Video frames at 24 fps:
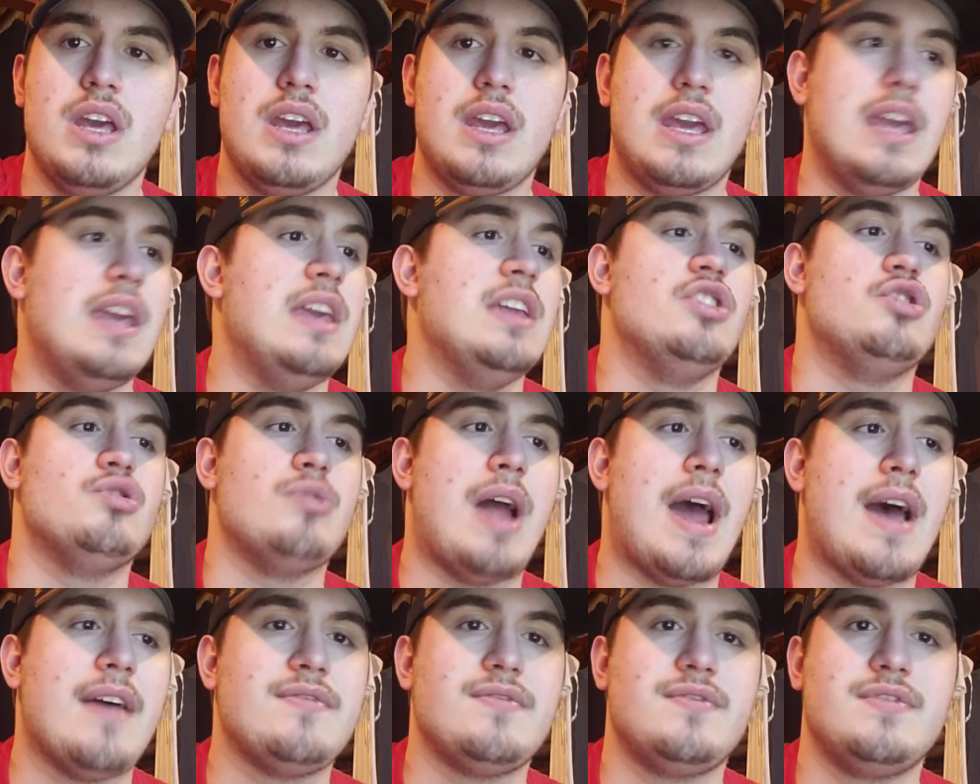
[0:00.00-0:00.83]
He
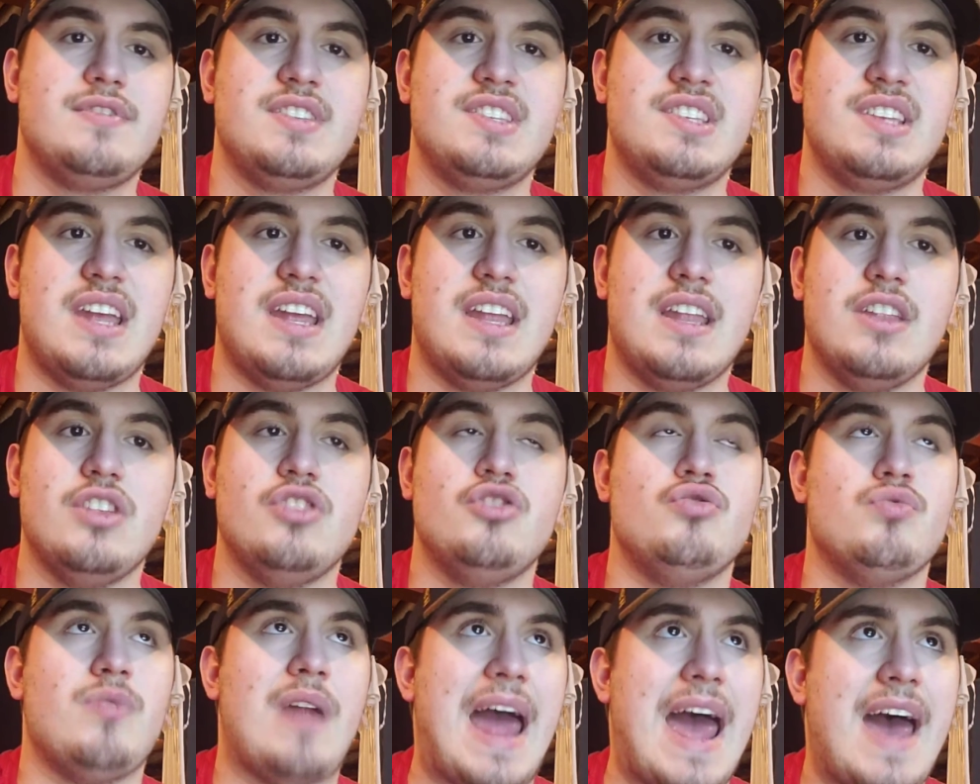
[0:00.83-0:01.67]
drafts
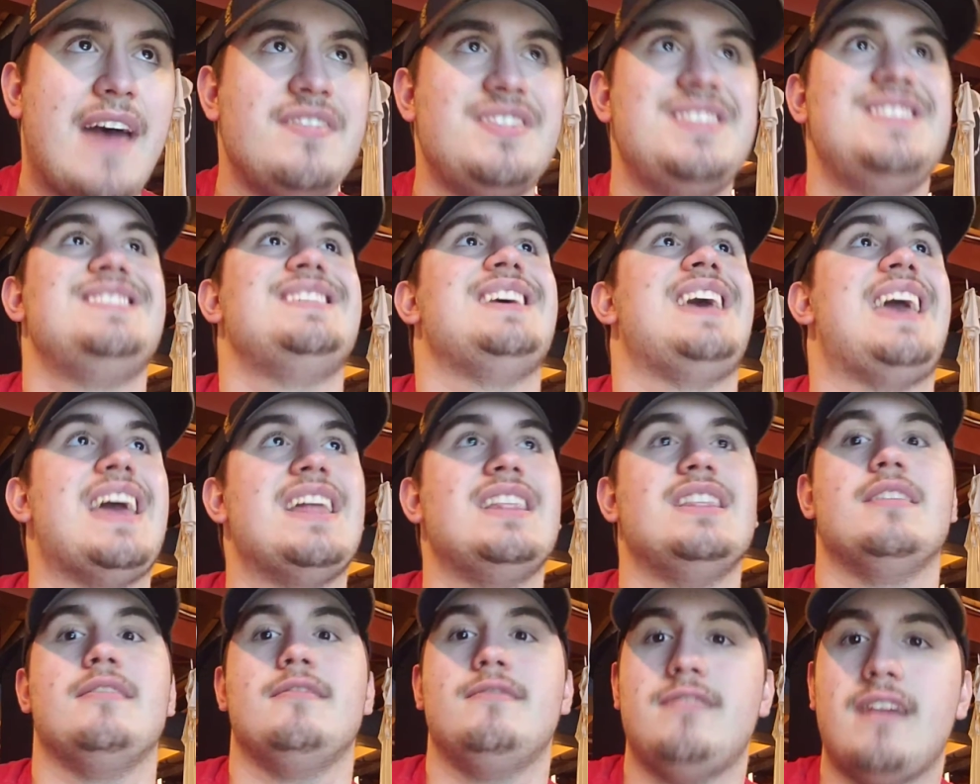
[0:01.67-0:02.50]

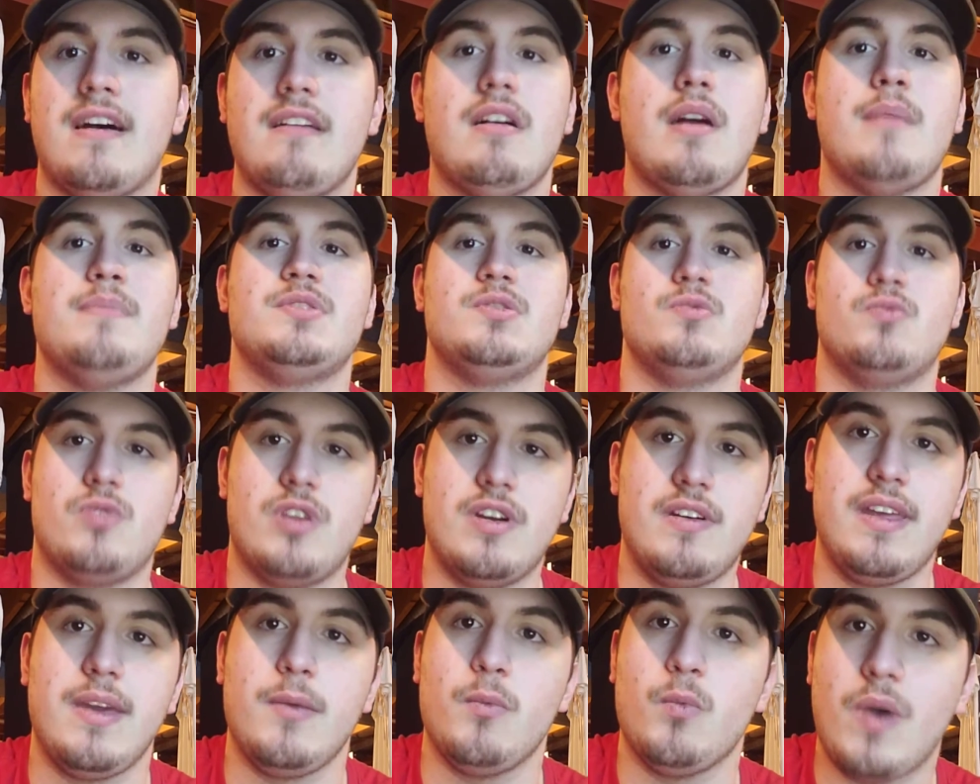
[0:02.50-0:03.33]
and develops
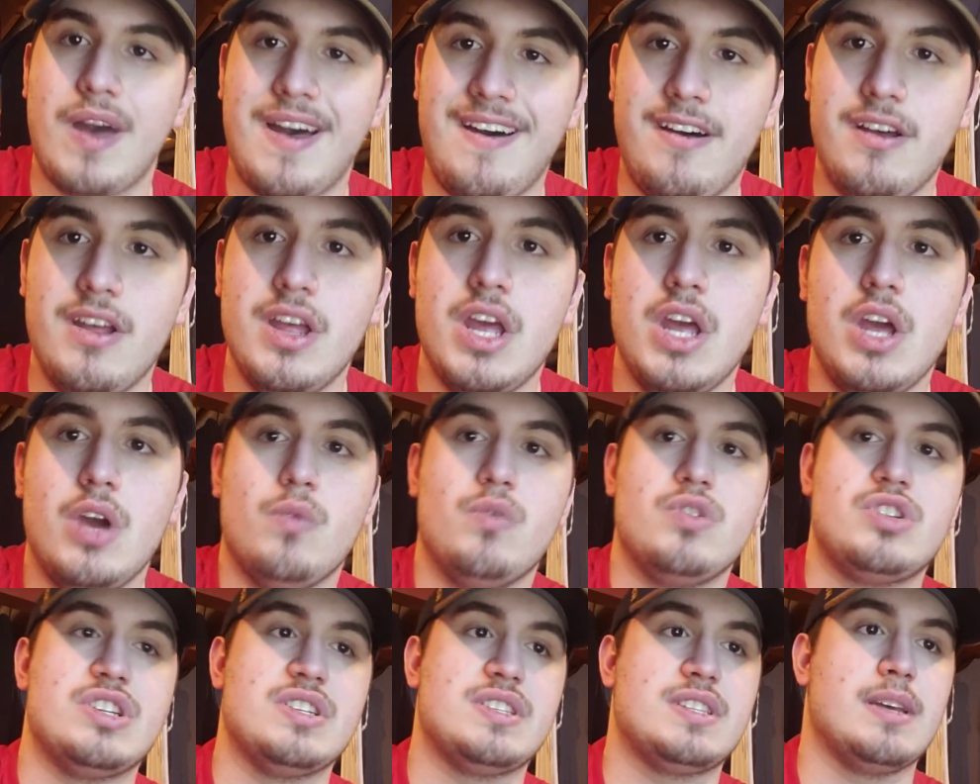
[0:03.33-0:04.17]
really well,
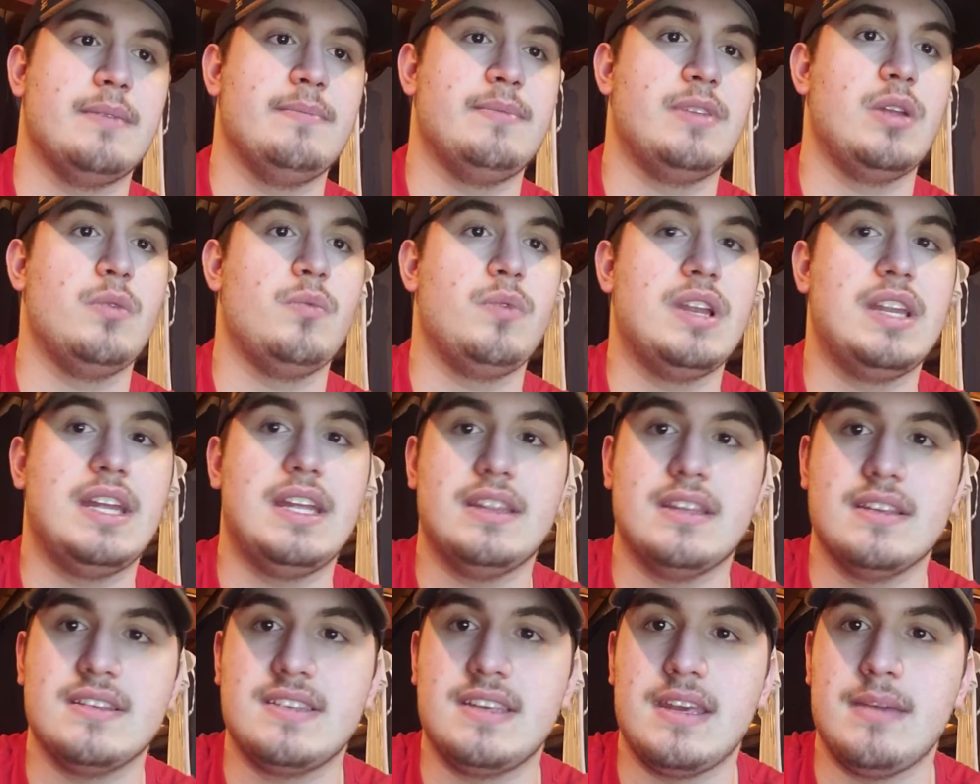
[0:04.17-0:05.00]
which is something we
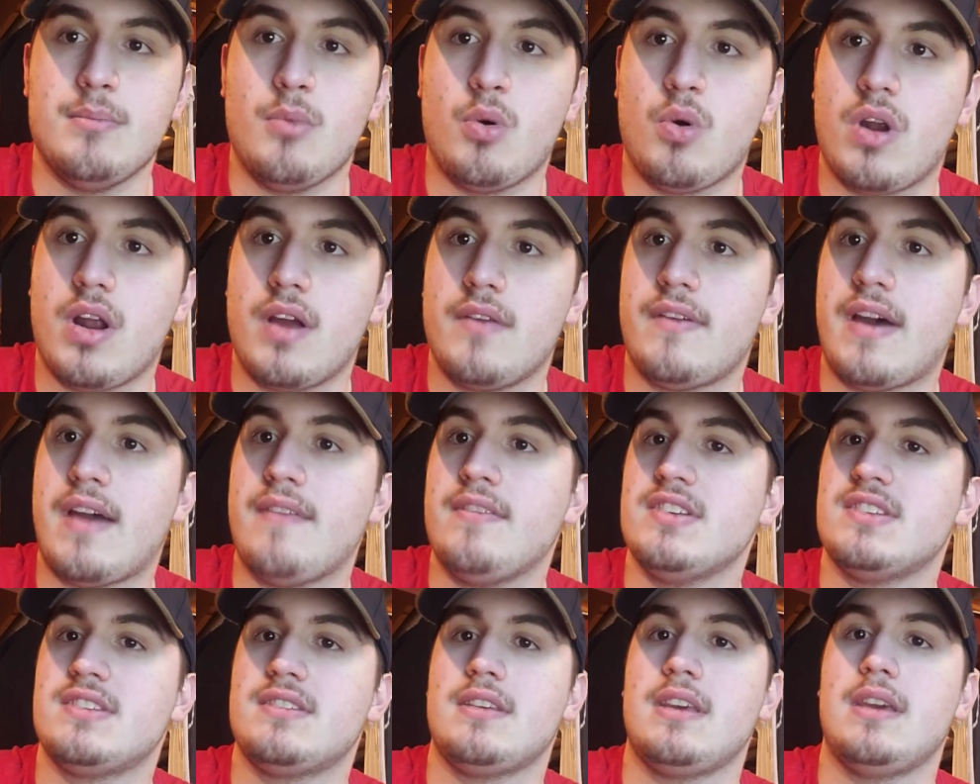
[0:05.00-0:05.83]
need to see more of,
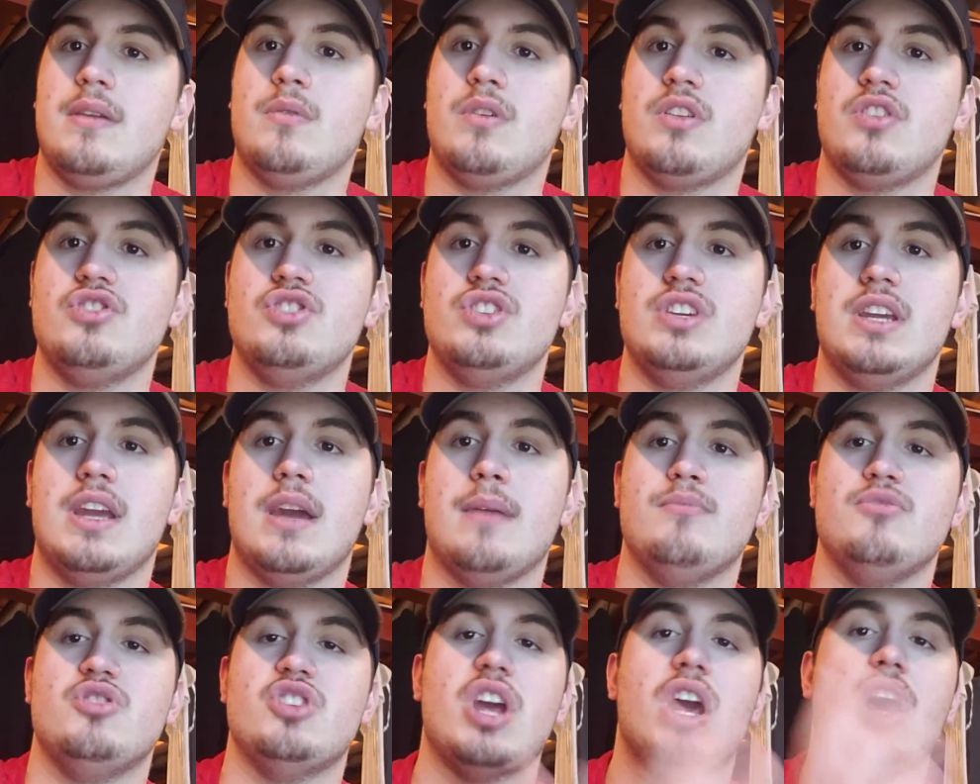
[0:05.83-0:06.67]
obviously, with
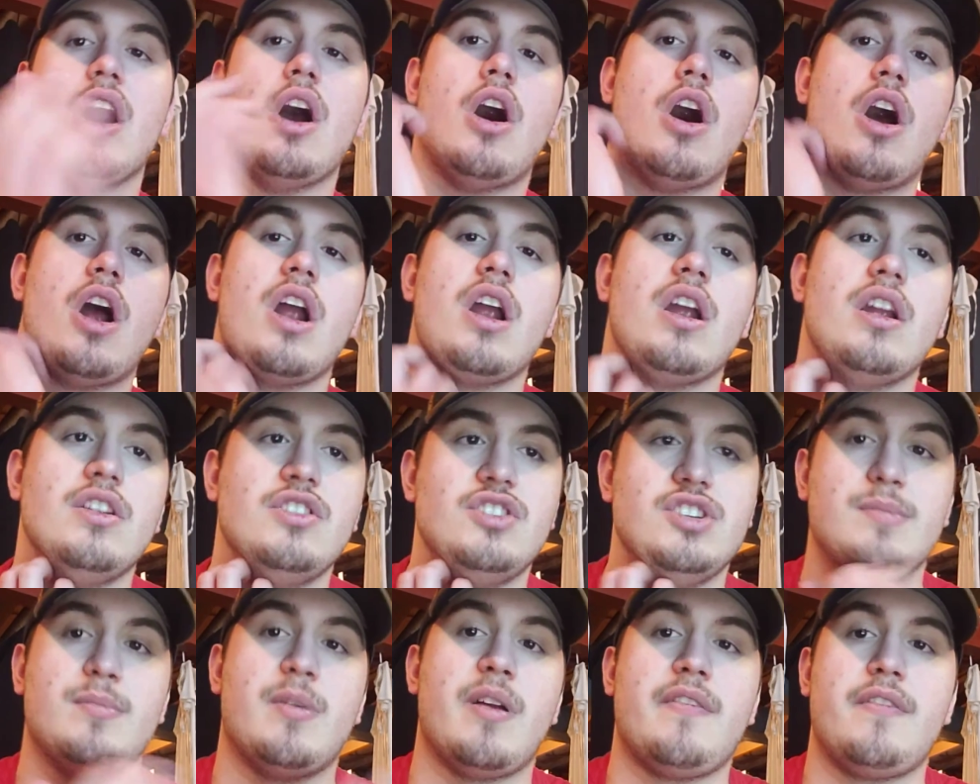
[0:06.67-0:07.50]
GM JR,
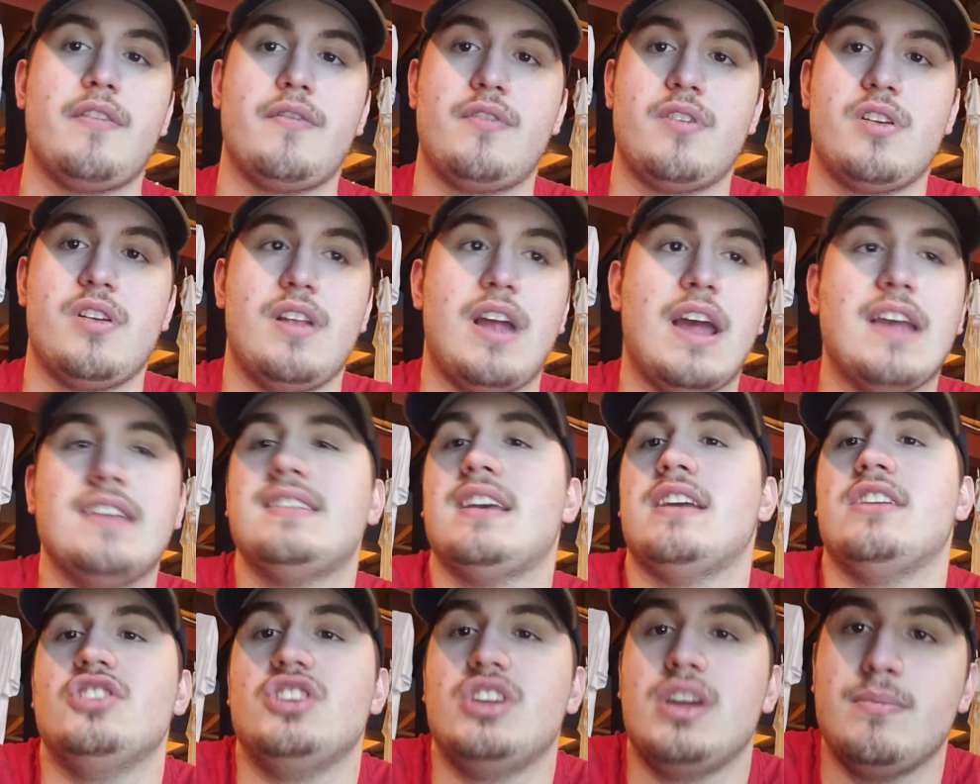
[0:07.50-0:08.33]
Jim Rutherford. I
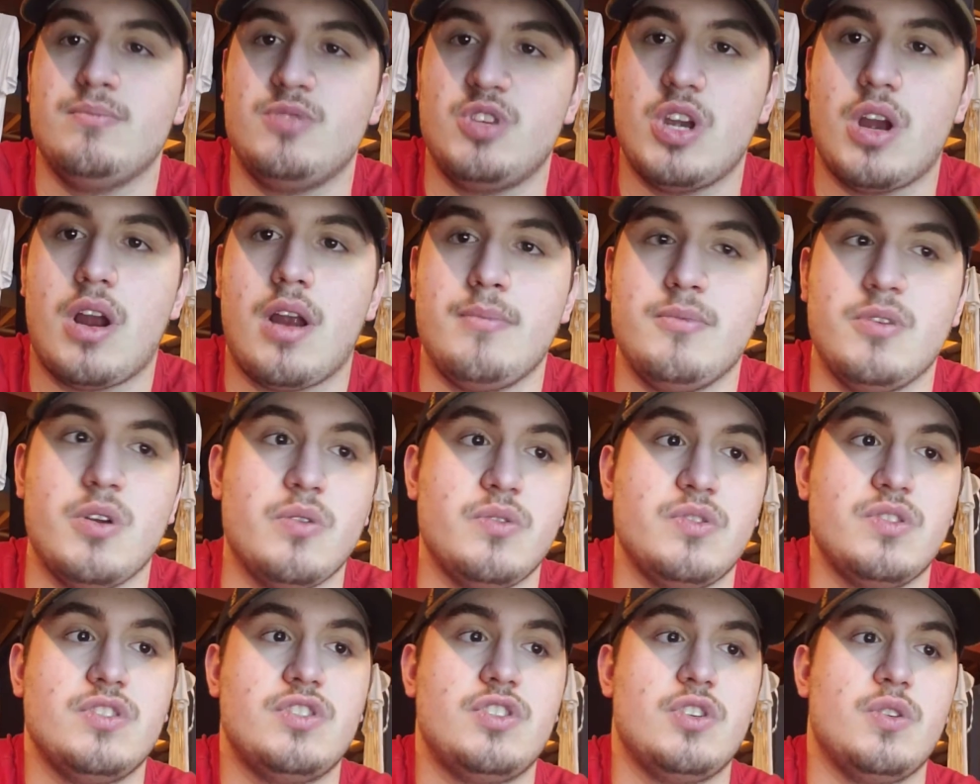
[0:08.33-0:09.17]
say GM JR, I'm
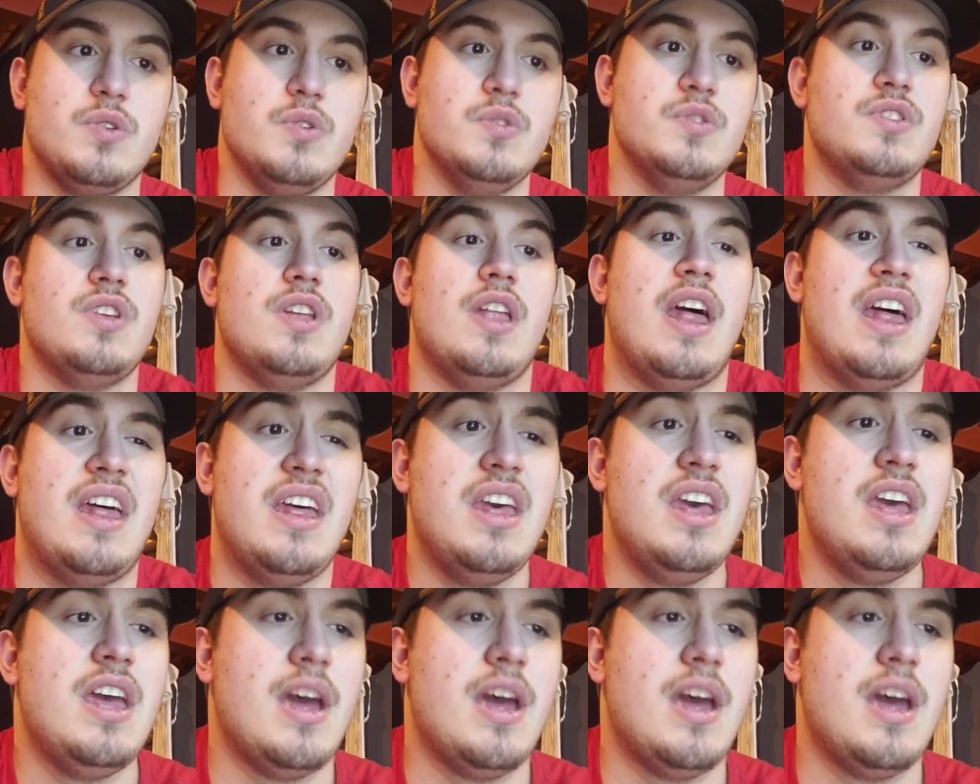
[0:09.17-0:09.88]
so used to that.